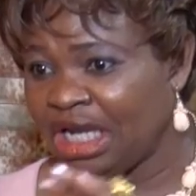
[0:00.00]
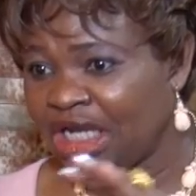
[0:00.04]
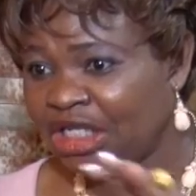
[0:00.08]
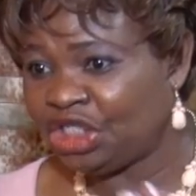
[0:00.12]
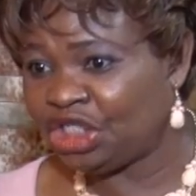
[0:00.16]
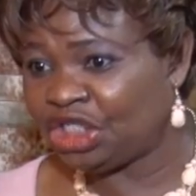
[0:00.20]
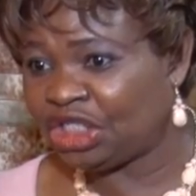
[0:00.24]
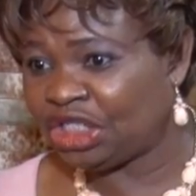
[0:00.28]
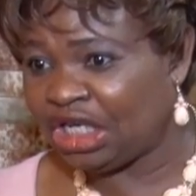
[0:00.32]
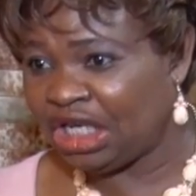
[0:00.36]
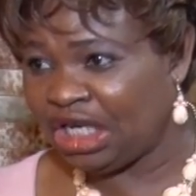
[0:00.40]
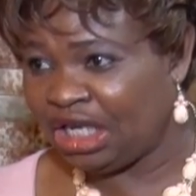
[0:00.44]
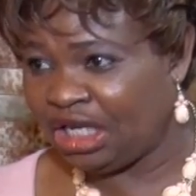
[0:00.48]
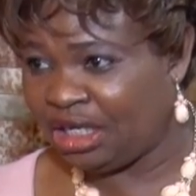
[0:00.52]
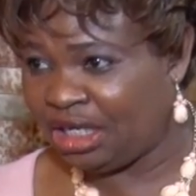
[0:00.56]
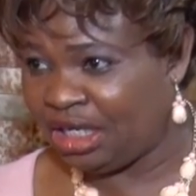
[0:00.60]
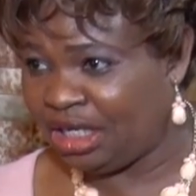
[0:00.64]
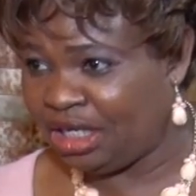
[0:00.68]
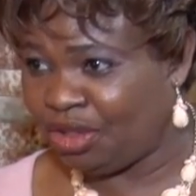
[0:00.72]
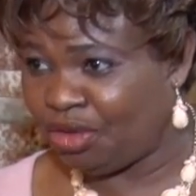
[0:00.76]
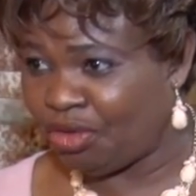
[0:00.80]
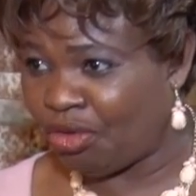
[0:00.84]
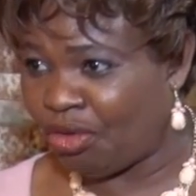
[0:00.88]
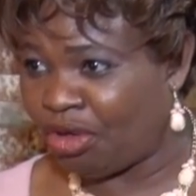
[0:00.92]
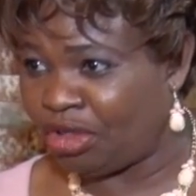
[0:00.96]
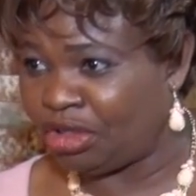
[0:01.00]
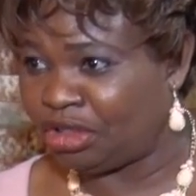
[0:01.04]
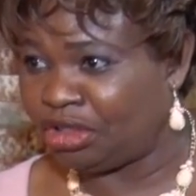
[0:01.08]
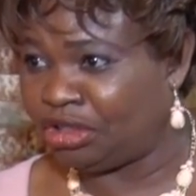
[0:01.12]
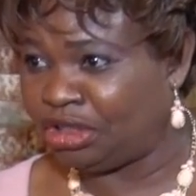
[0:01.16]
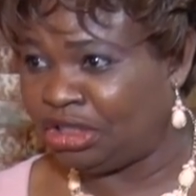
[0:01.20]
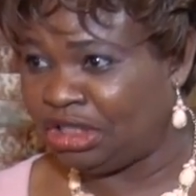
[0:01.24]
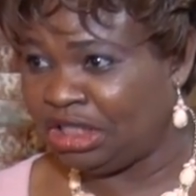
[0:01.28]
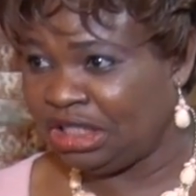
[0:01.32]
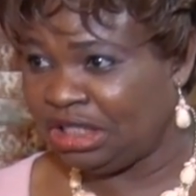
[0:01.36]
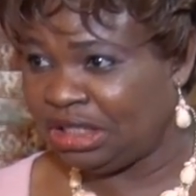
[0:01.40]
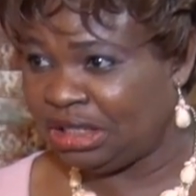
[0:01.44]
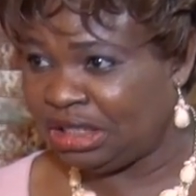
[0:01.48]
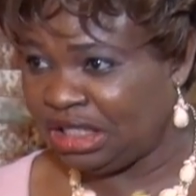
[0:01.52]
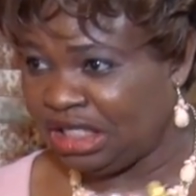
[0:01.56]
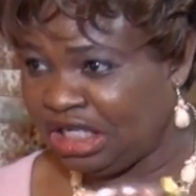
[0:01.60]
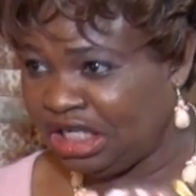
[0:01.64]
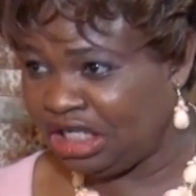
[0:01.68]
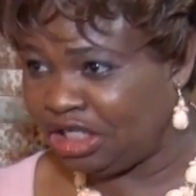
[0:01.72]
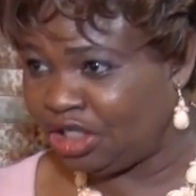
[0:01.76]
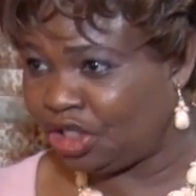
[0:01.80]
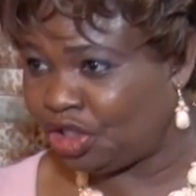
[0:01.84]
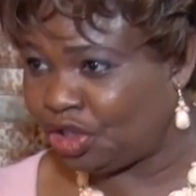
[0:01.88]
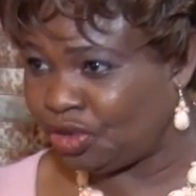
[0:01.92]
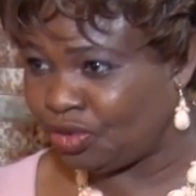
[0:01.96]
educated on these
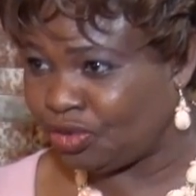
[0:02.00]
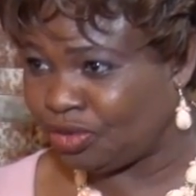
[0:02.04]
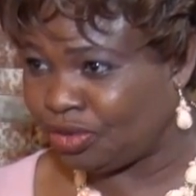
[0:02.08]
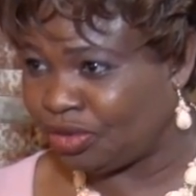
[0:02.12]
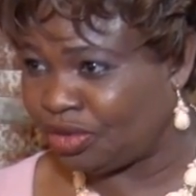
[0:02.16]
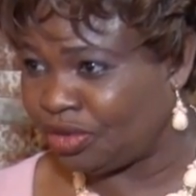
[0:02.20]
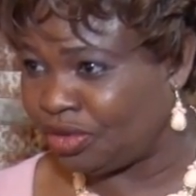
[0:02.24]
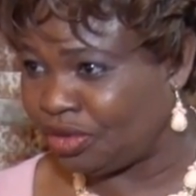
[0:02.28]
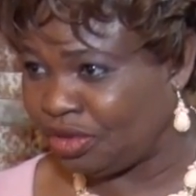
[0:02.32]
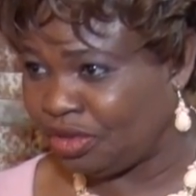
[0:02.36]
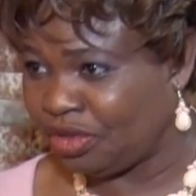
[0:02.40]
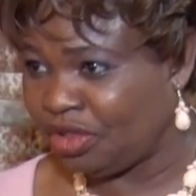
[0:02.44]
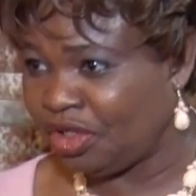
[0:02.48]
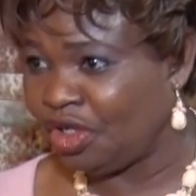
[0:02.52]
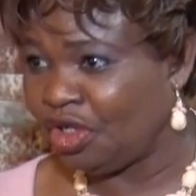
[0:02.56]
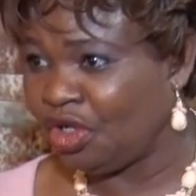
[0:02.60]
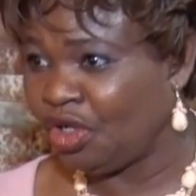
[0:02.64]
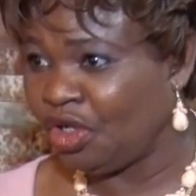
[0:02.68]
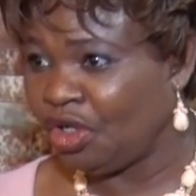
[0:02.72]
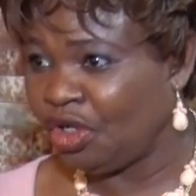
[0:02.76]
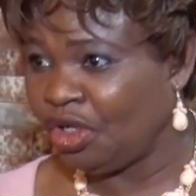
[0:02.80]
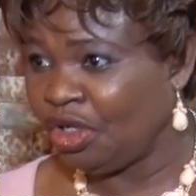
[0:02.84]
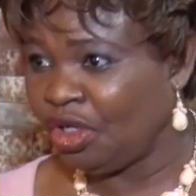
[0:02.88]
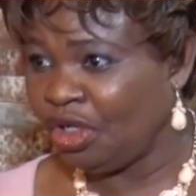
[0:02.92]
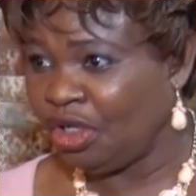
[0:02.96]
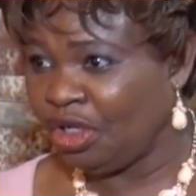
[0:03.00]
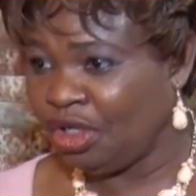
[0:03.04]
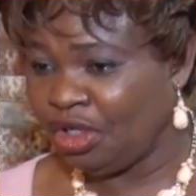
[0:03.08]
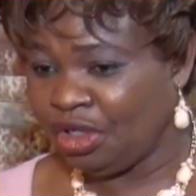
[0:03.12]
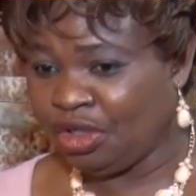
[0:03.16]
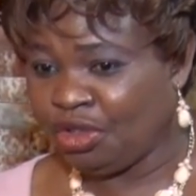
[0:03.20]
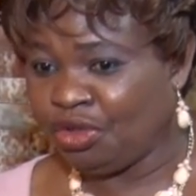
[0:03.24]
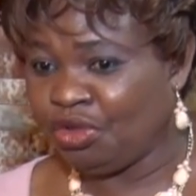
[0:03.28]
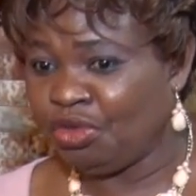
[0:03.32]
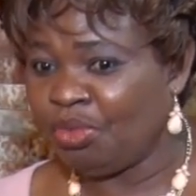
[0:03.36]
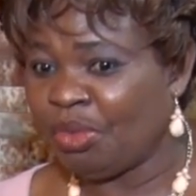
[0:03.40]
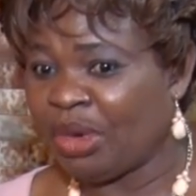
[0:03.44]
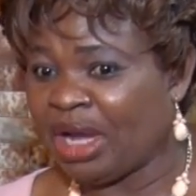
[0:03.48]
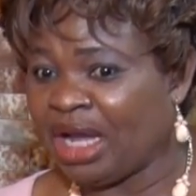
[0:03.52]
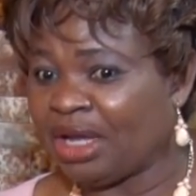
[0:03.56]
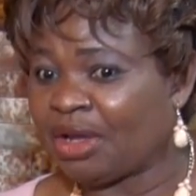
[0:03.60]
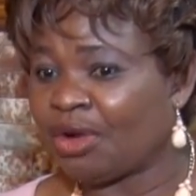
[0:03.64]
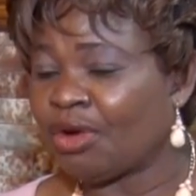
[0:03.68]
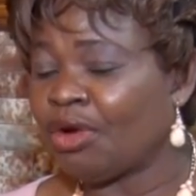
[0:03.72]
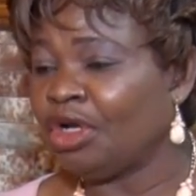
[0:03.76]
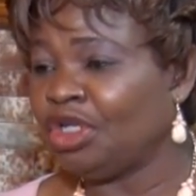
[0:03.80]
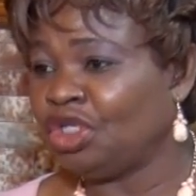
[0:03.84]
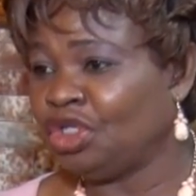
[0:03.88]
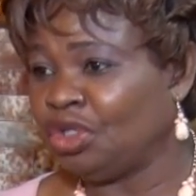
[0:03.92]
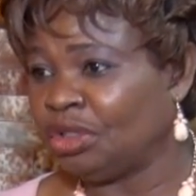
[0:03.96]
issues, you might
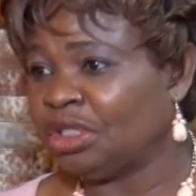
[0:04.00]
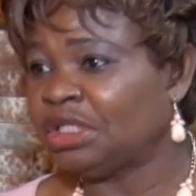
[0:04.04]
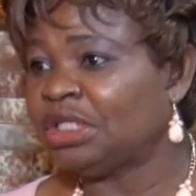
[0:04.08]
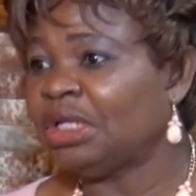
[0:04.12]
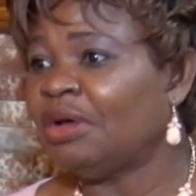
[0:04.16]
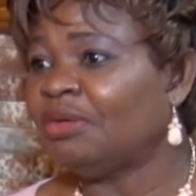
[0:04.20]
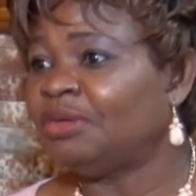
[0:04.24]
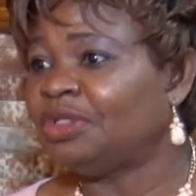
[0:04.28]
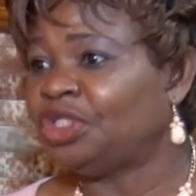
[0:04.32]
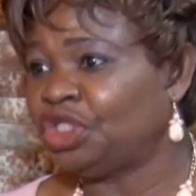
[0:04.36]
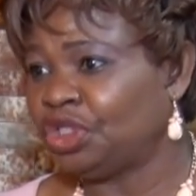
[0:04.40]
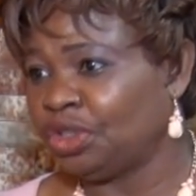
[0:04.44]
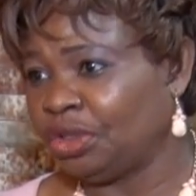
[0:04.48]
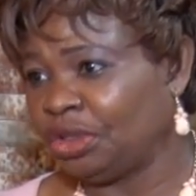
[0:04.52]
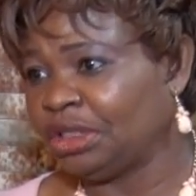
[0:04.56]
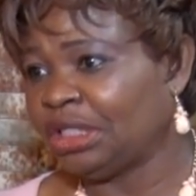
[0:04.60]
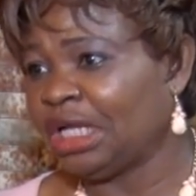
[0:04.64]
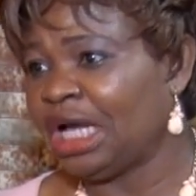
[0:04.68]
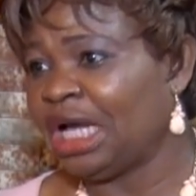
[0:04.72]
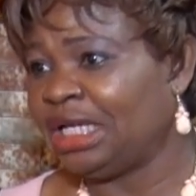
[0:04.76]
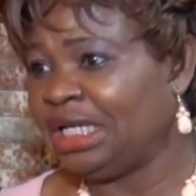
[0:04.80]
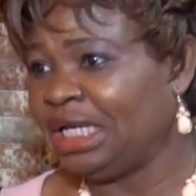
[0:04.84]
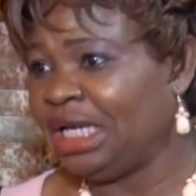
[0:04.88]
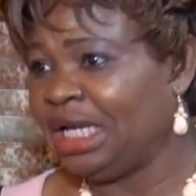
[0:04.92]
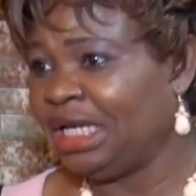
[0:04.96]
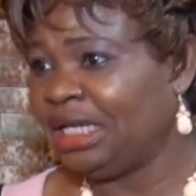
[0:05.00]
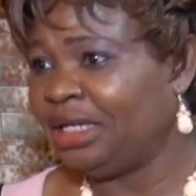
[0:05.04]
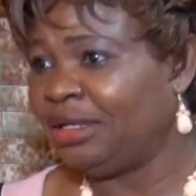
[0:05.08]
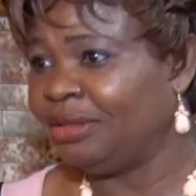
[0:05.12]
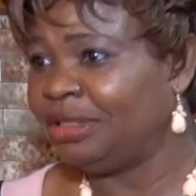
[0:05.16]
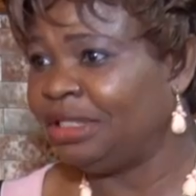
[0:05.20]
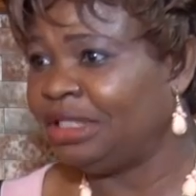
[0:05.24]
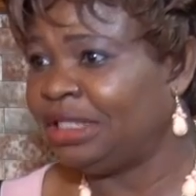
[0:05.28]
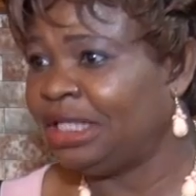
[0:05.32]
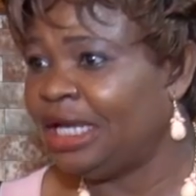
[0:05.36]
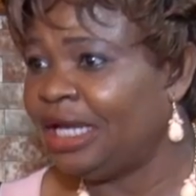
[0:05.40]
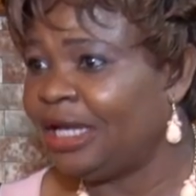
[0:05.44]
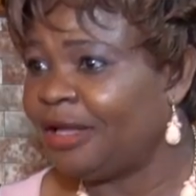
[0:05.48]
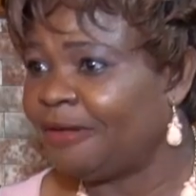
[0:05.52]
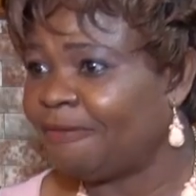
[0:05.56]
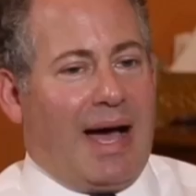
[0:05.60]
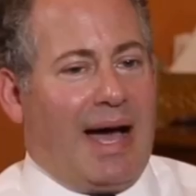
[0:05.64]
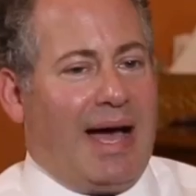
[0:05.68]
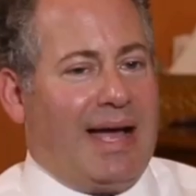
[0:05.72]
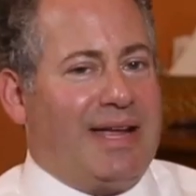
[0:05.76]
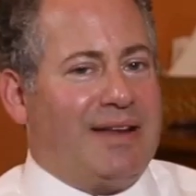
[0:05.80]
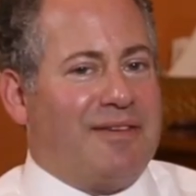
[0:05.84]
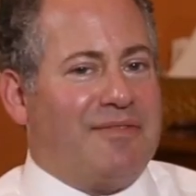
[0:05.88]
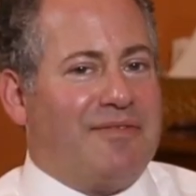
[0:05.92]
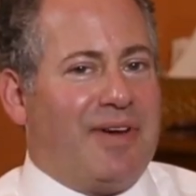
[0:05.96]
cut yourself short at the end of the day.
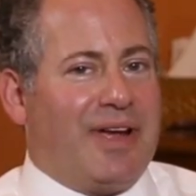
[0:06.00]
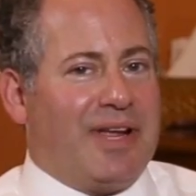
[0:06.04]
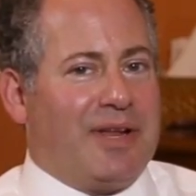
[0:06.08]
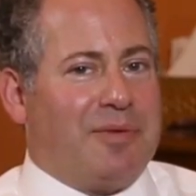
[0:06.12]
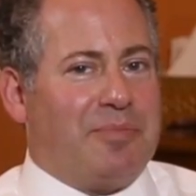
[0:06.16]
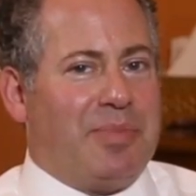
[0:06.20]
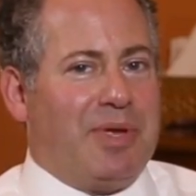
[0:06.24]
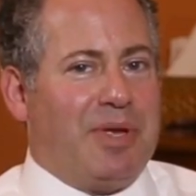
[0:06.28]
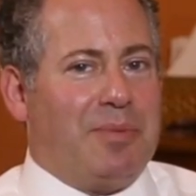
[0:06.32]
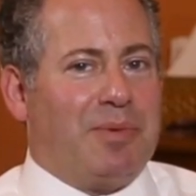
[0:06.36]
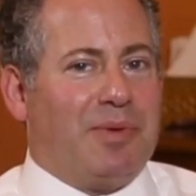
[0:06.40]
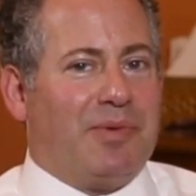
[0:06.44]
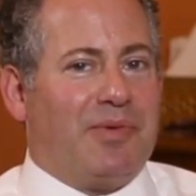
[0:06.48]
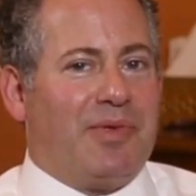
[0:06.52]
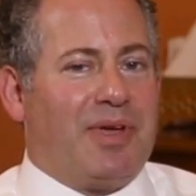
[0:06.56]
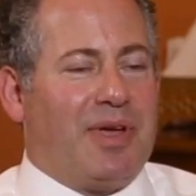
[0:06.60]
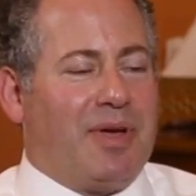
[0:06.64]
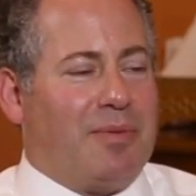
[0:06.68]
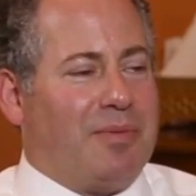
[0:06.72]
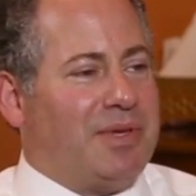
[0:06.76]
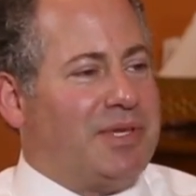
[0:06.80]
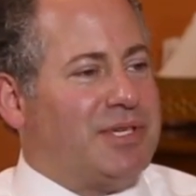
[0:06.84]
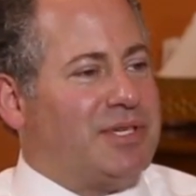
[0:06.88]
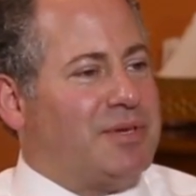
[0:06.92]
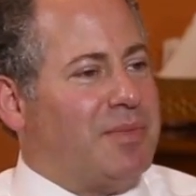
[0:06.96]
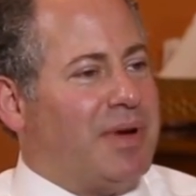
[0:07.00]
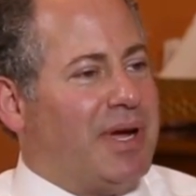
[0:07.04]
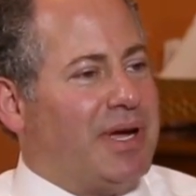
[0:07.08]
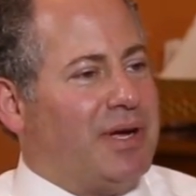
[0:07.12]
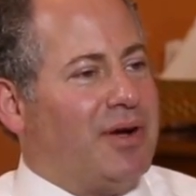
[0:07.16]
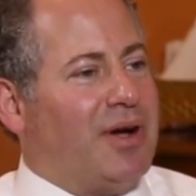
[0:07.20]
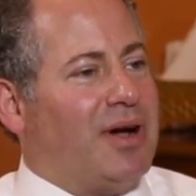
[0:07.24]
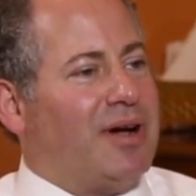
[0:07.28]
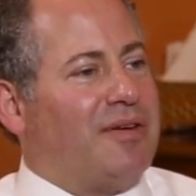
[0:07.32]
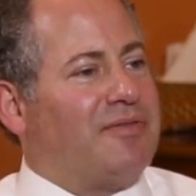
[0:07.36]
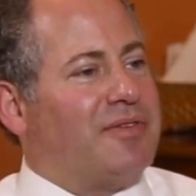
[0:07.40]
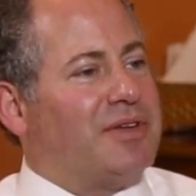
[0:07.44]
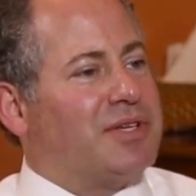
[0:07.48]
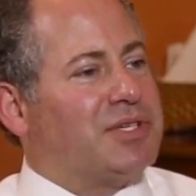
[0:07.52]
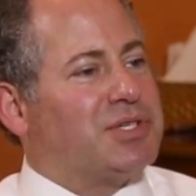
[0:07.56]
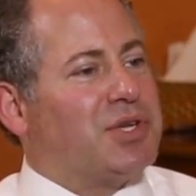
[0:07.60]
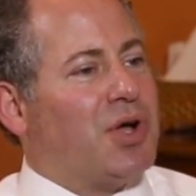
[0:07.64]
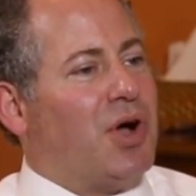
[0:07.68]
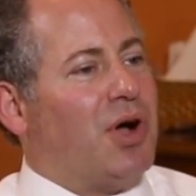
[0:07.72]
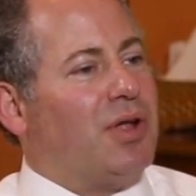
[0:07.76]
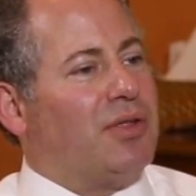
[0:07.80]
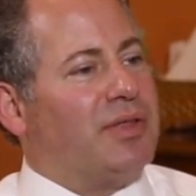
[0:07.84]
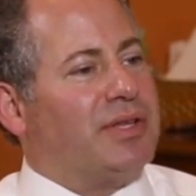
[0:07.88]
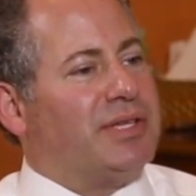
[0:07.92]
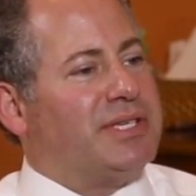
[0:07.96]
I invite people to come into my office
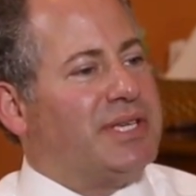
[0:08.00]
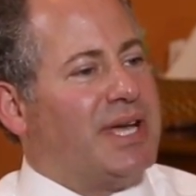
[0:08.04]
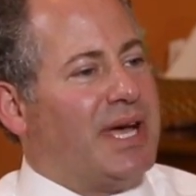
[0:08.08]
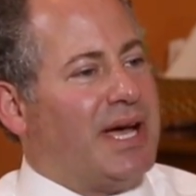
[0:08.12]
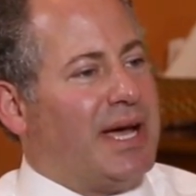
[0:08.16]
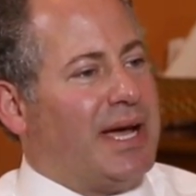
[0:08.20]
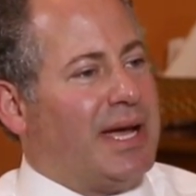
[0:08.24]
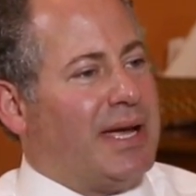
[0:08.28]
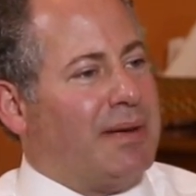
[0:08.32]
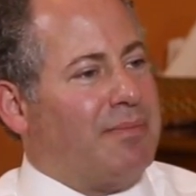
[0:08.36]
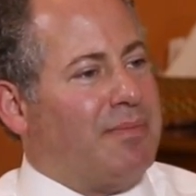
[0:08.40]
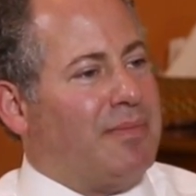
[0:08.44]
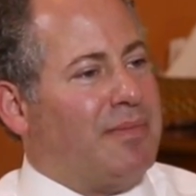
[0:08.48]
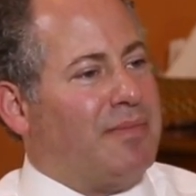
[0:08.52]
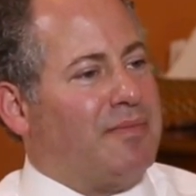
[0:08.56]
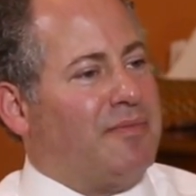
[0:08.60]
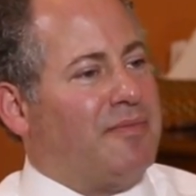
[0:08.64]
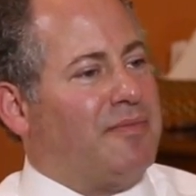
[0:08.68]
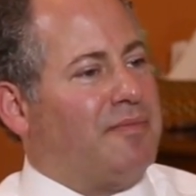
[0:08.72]
all the time